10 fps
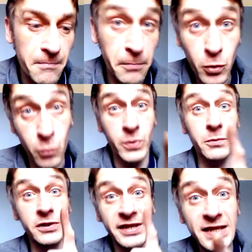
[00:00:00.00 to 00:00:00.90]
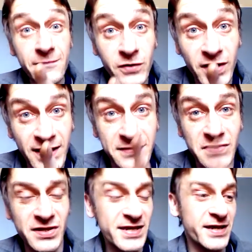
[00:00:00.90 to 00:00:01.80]
But we will even get to
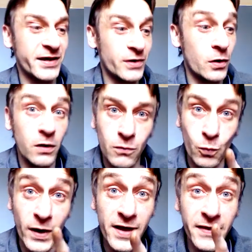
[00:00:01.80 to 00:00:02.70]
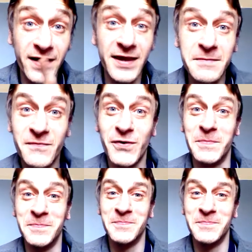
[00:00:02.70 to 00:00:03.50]
see where that came from.